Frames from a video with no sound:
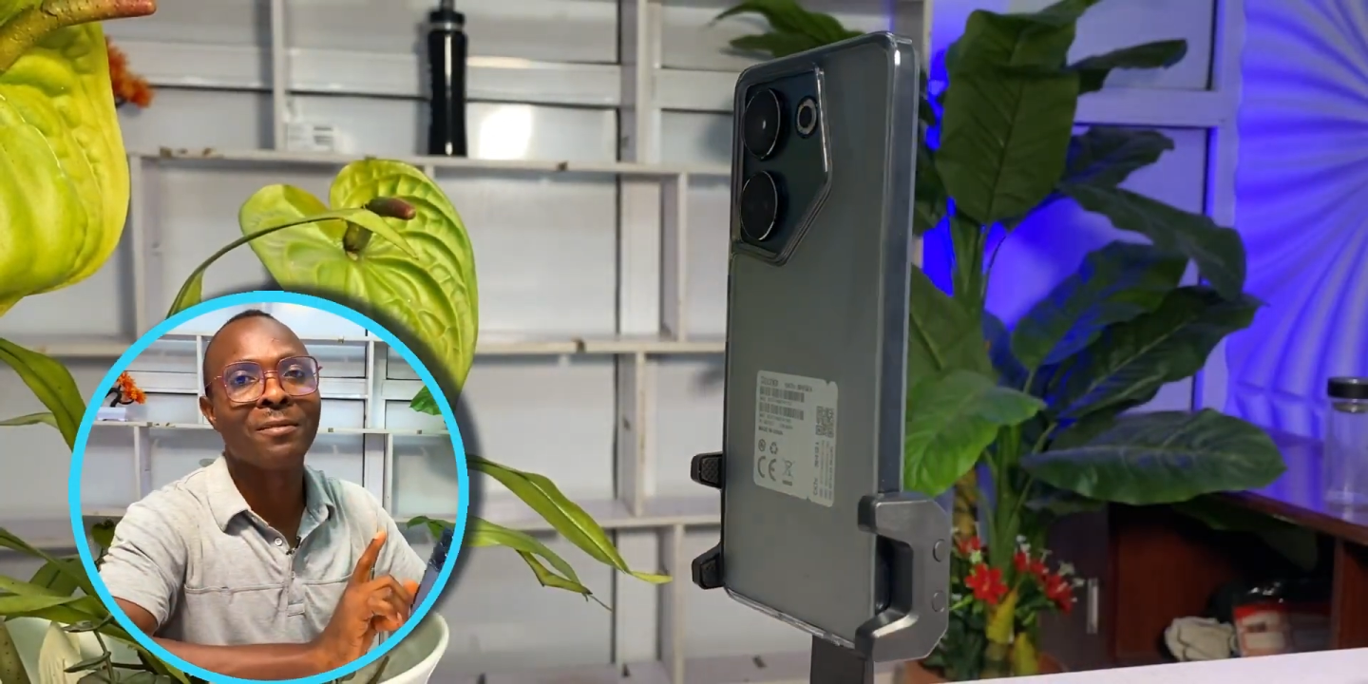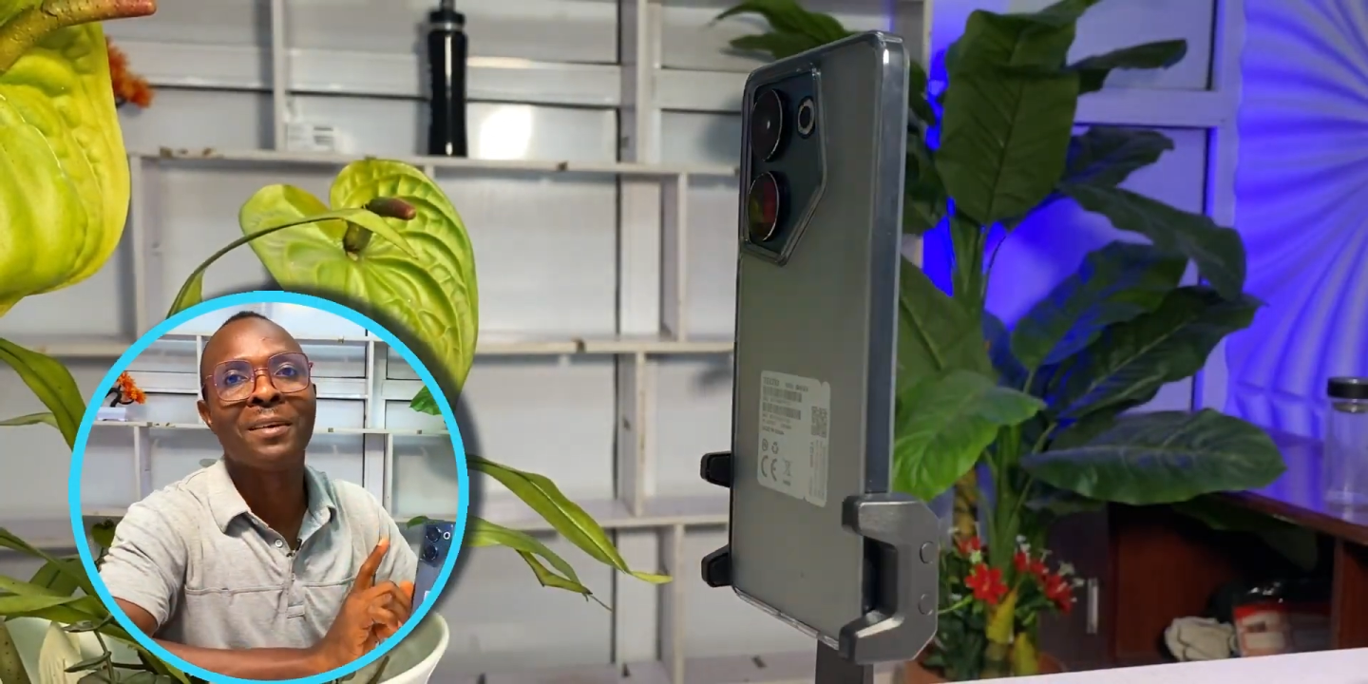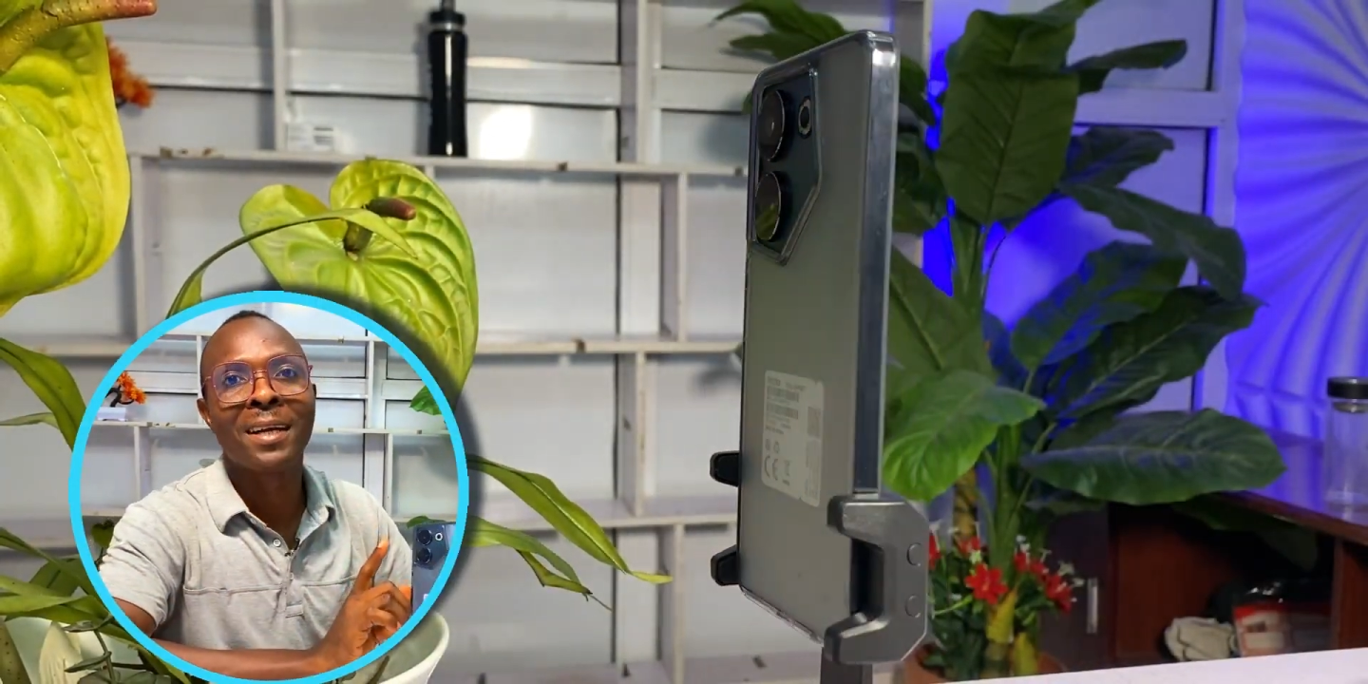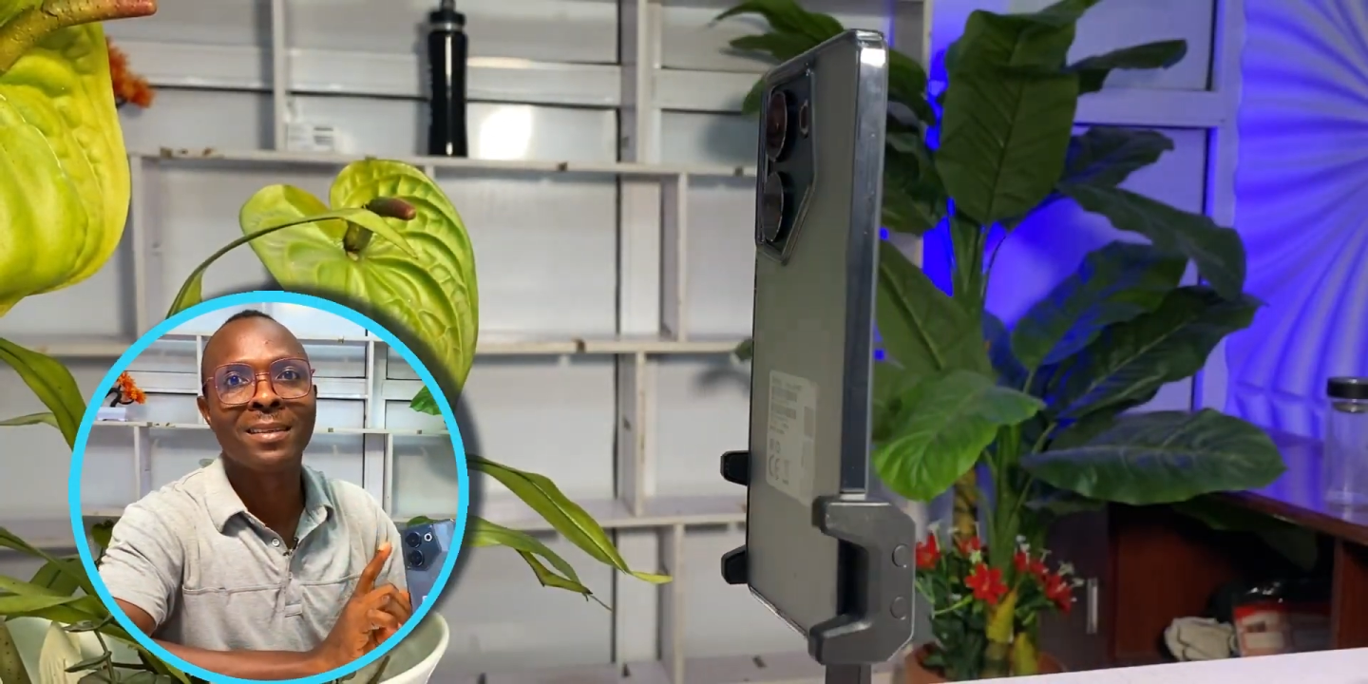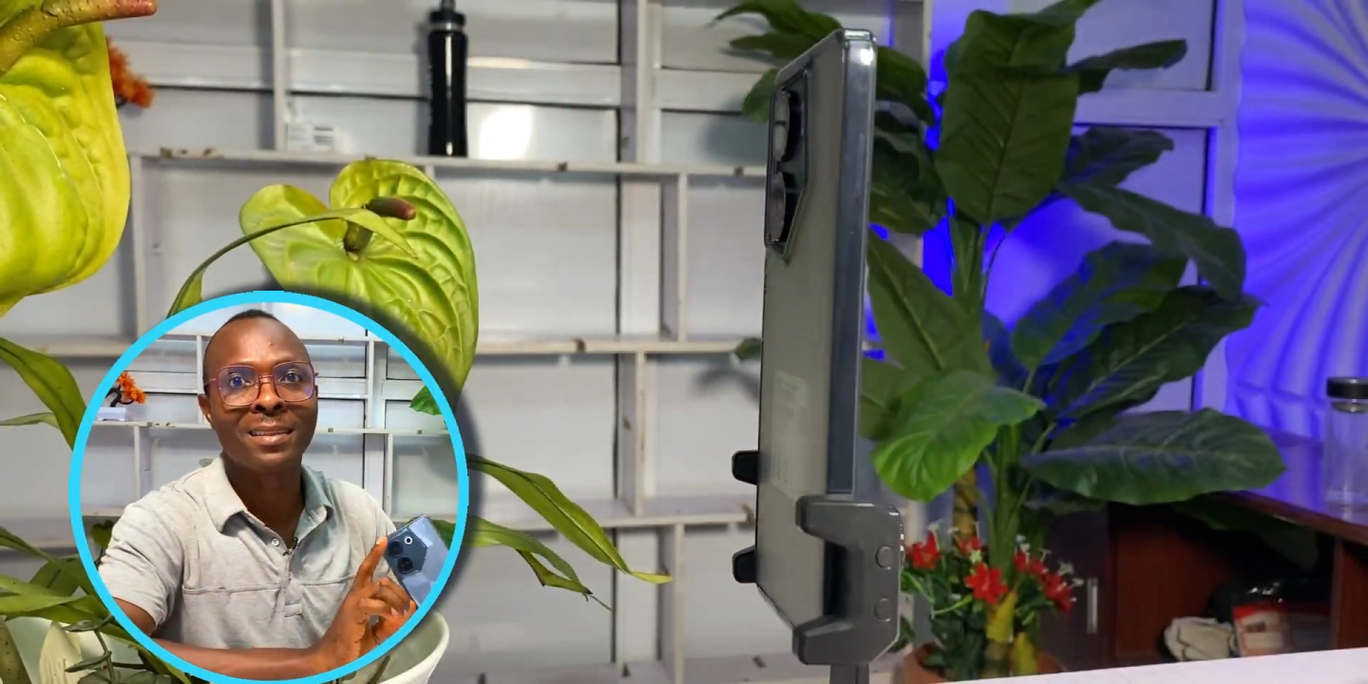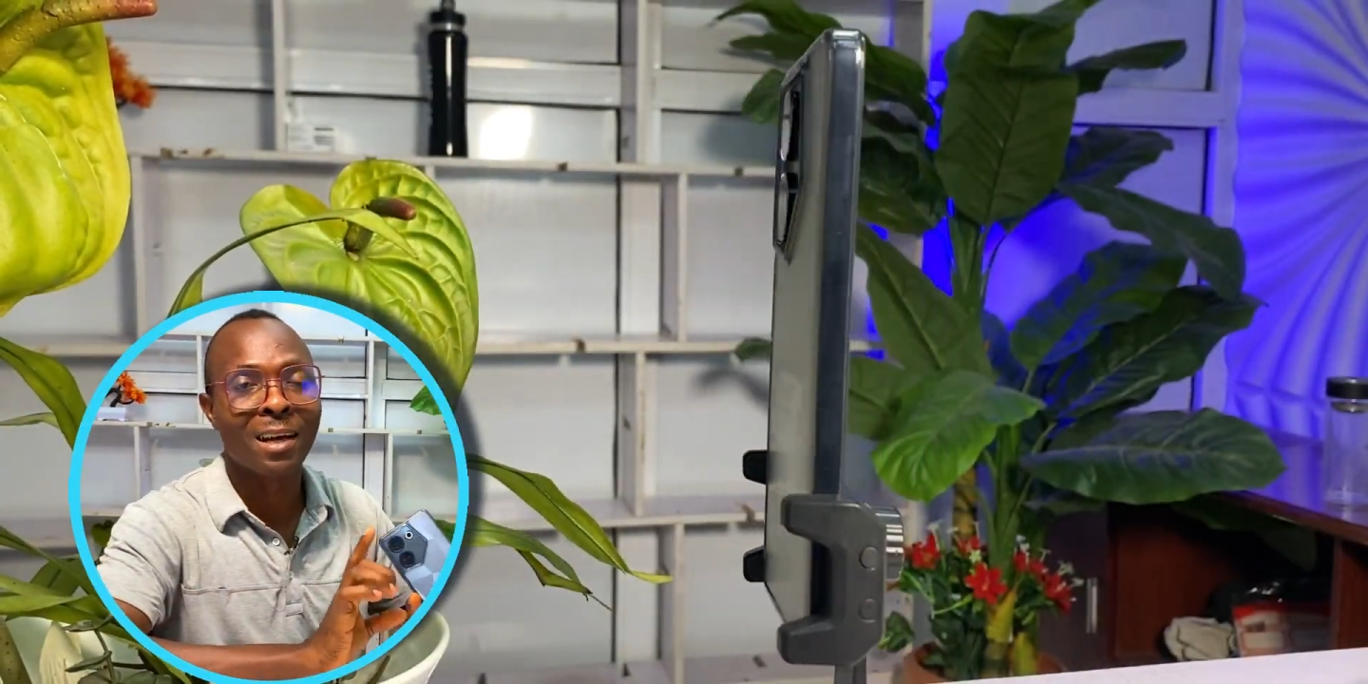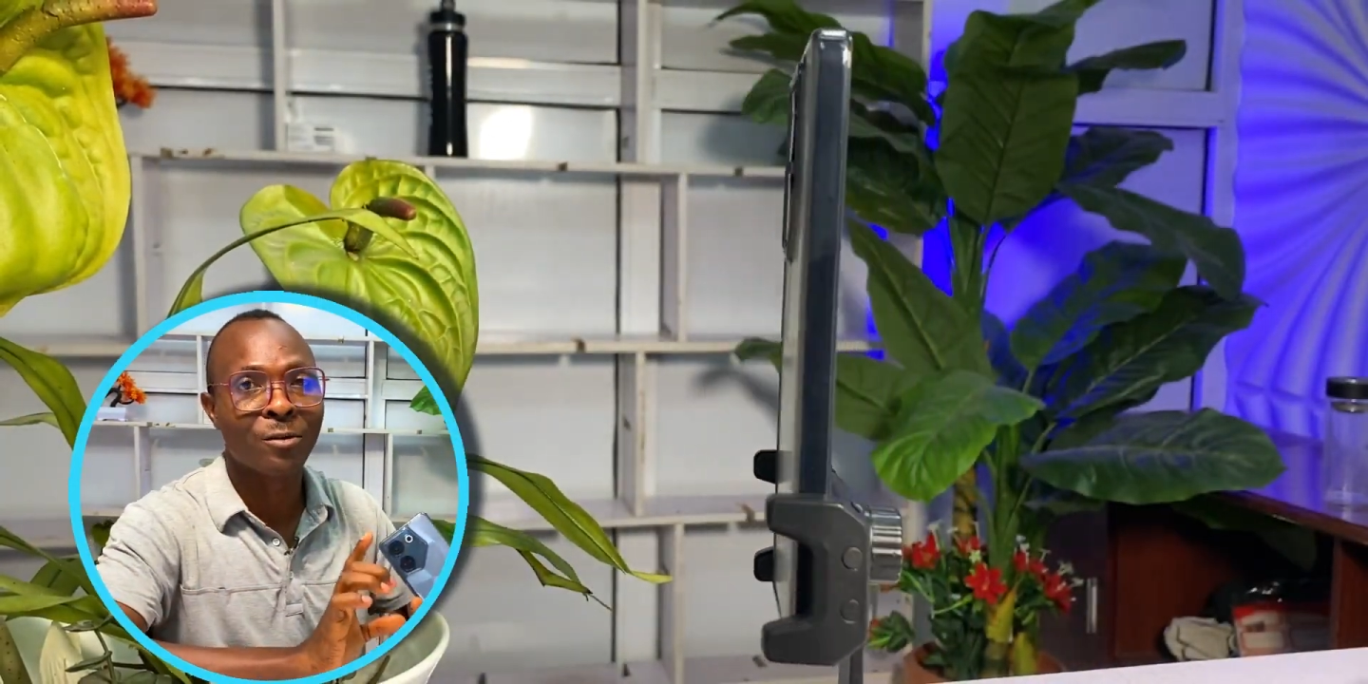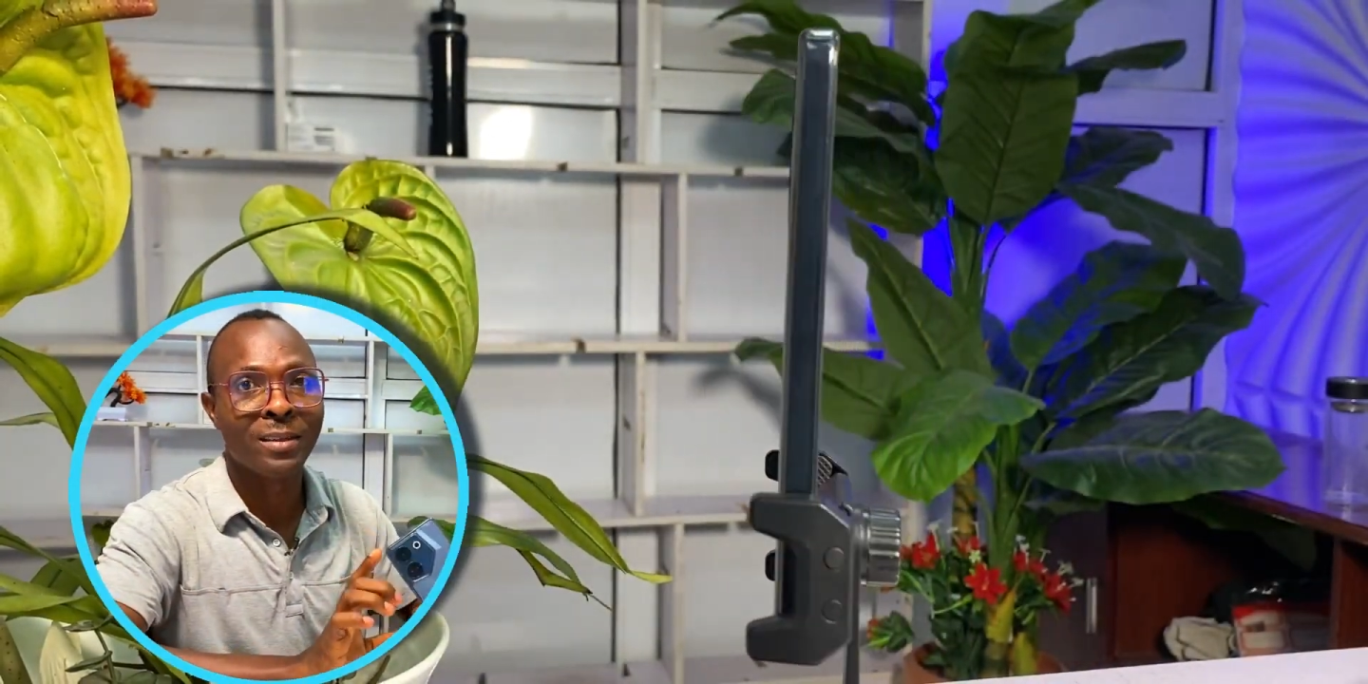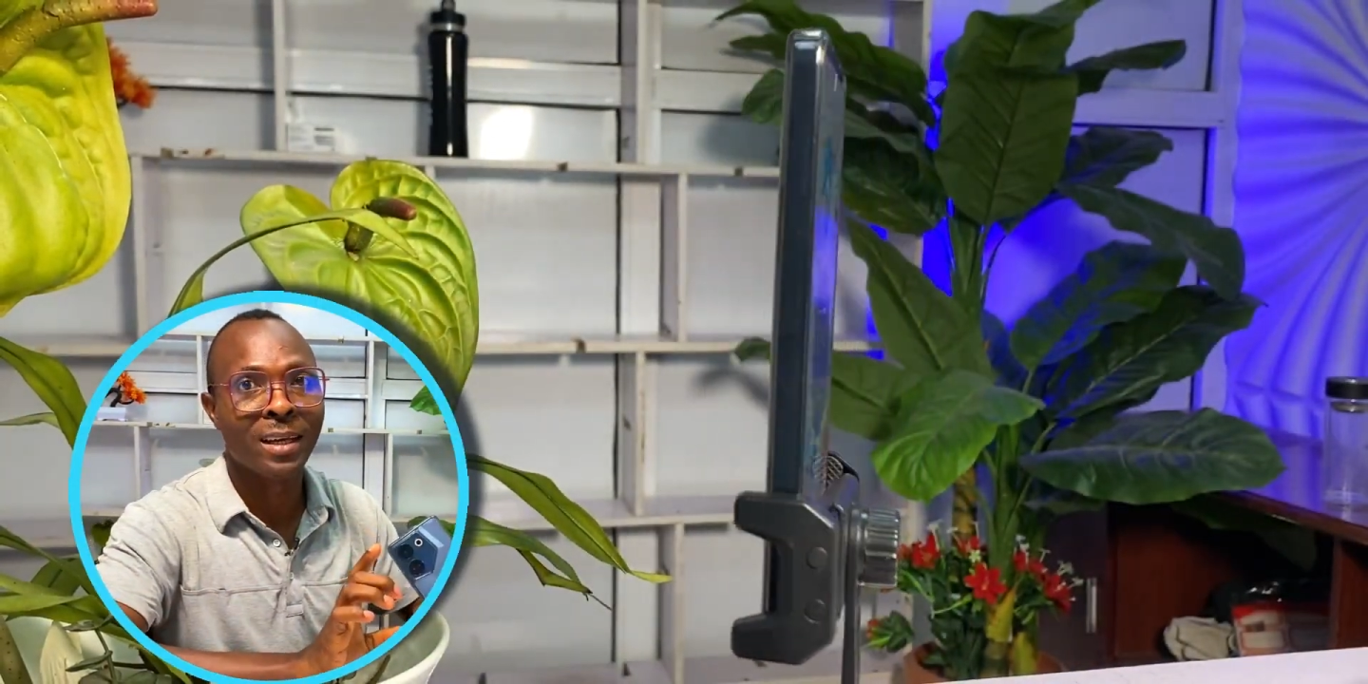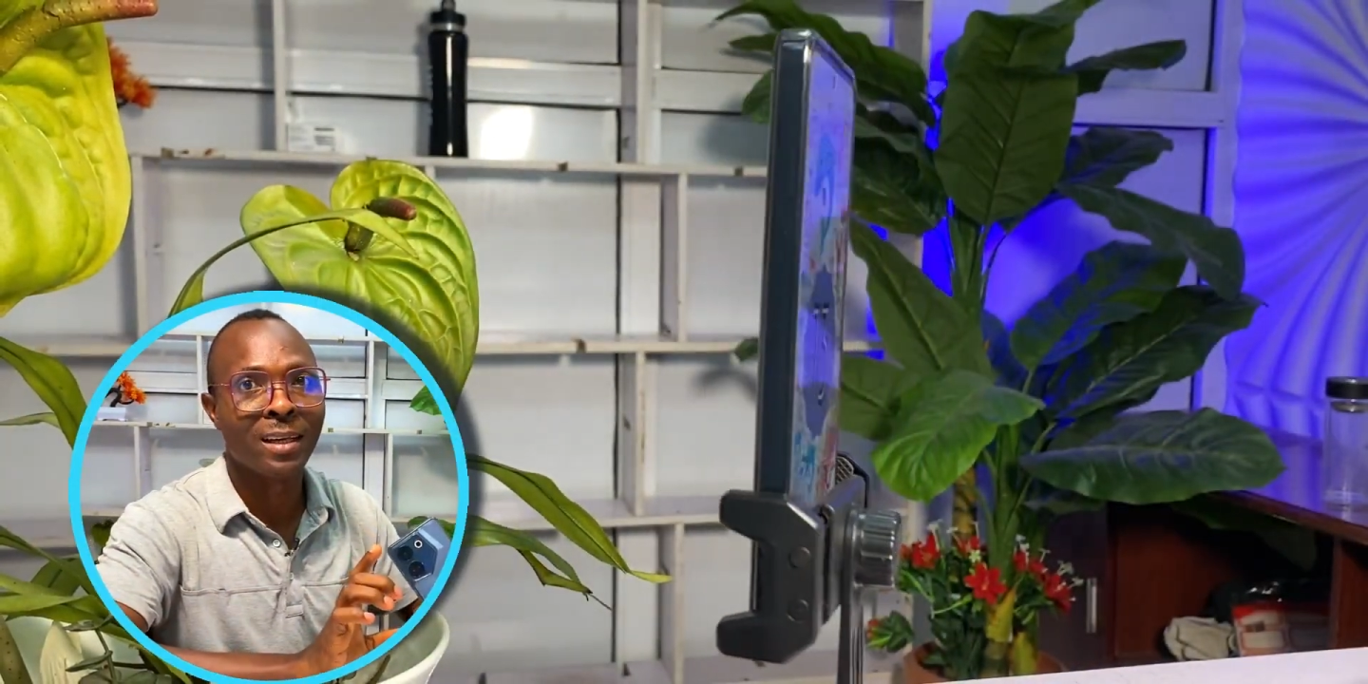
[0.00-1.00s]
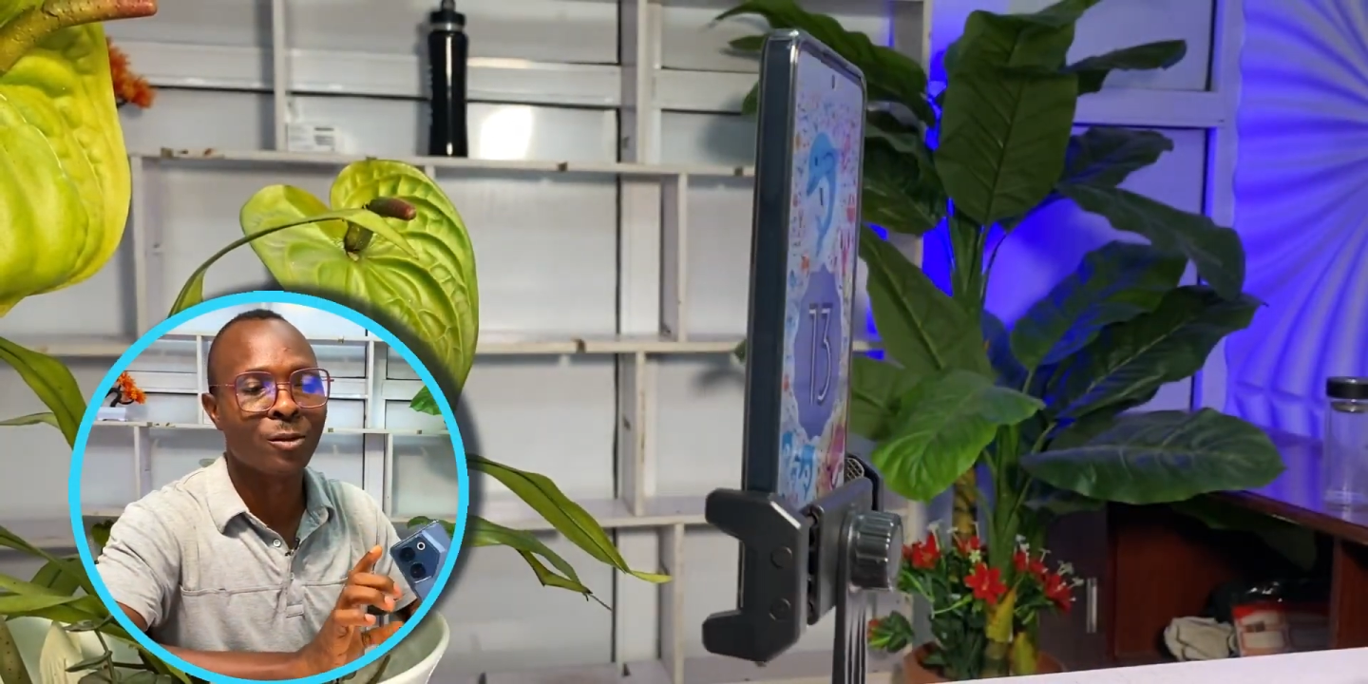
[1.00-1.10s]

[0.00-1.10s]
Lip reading: devices out there,